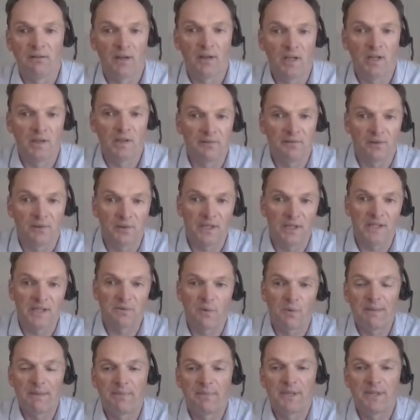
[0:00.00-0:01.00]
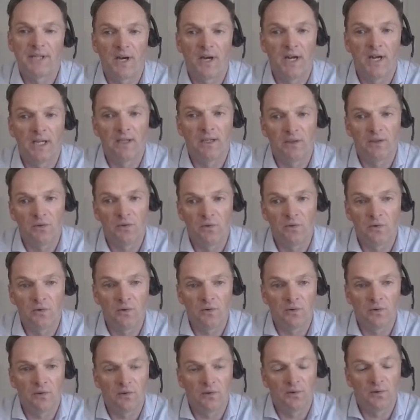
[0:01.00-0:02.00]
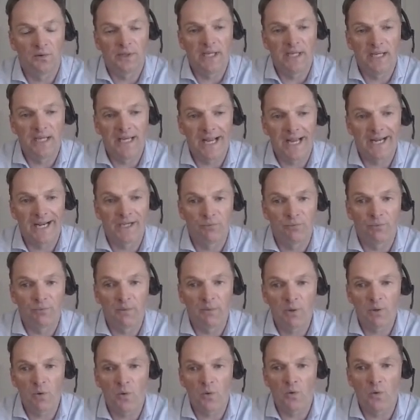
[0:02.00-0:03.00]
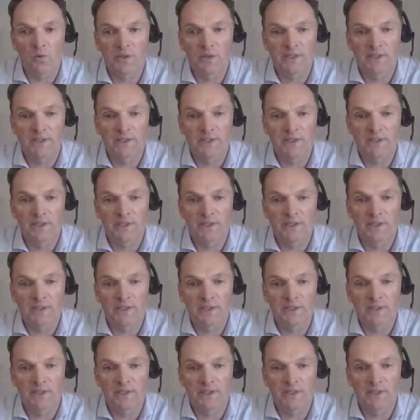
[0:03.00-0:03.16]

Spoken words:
either on its website or in the annual report.